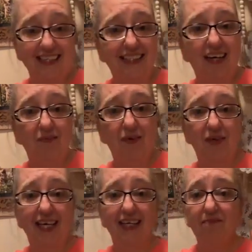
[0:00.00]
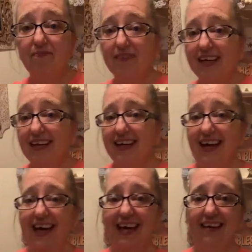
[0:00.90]
the last time we went,
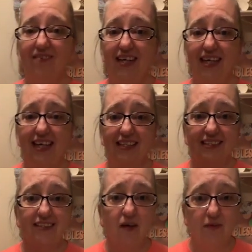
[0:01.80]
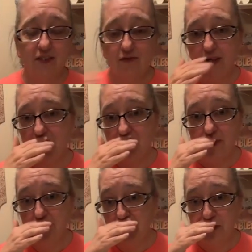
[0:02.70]
and we had so much fun.
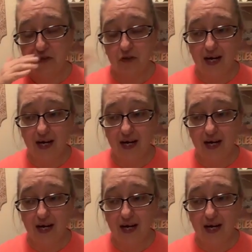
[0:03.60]
We rode the